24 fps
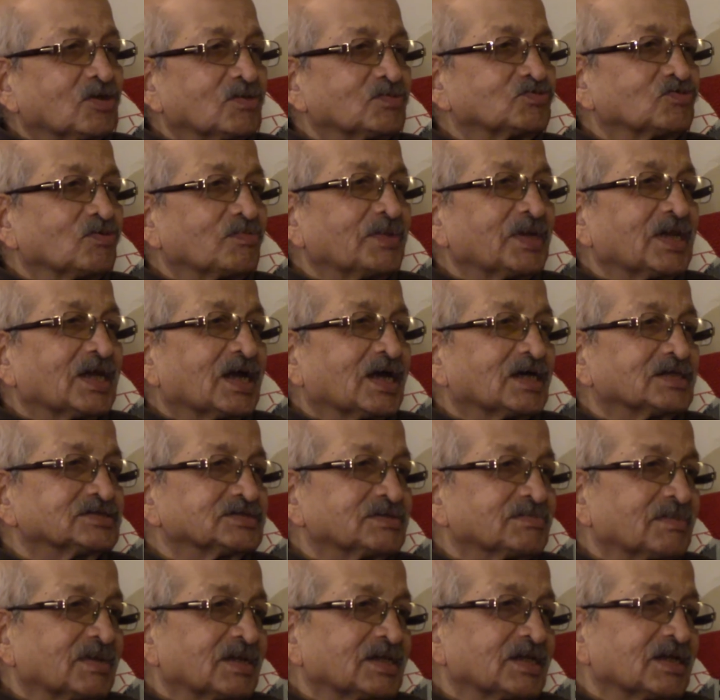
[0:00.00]
of so many
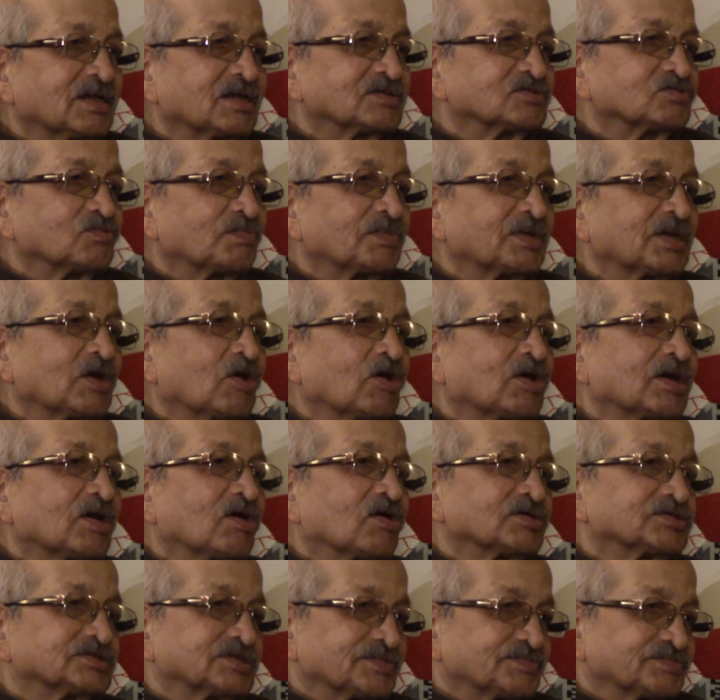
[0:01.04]
concepts and so many
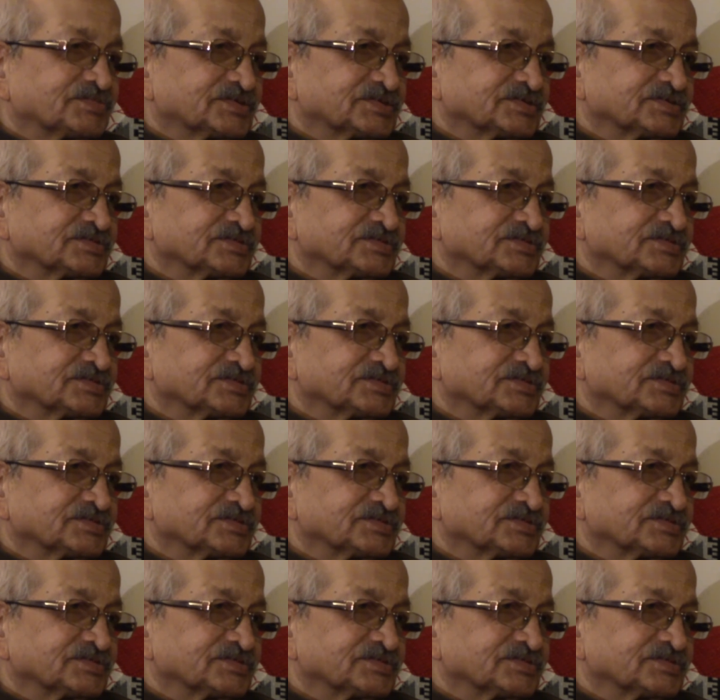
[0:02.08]
gossips.